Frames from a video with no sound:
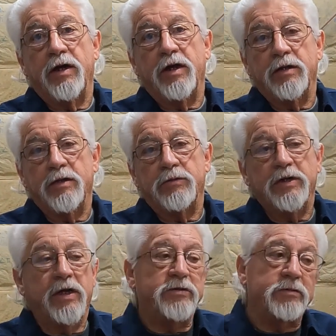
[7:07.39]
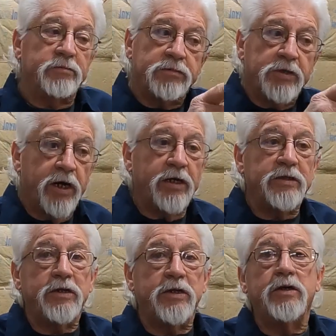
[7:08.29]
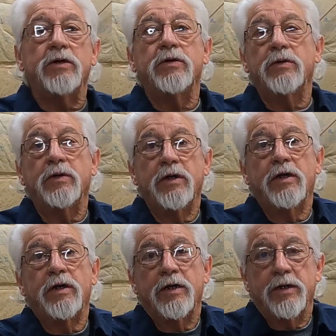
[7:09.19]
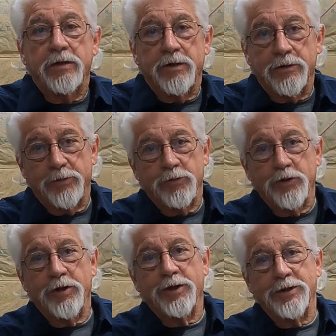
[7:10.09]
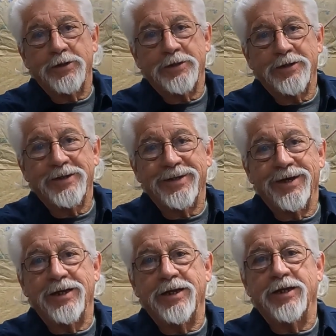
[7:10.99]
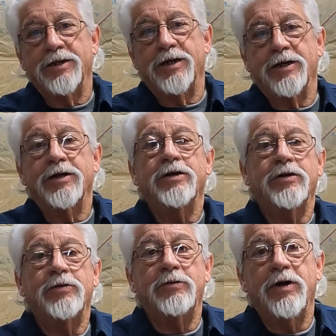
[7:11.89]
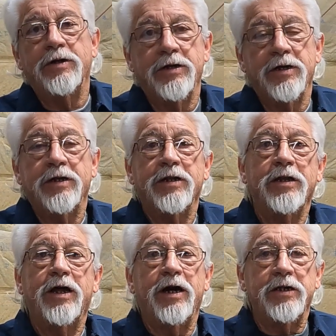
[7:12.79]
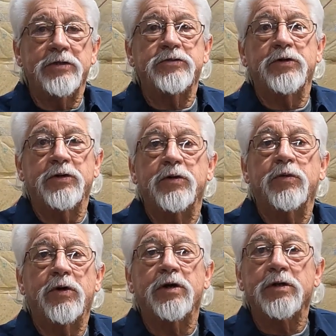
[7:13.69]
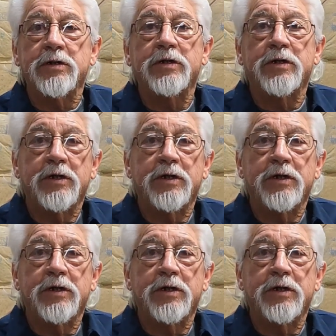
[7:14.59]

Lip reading: And we got some cutting to do and some drilling, and then run lines so it'll work.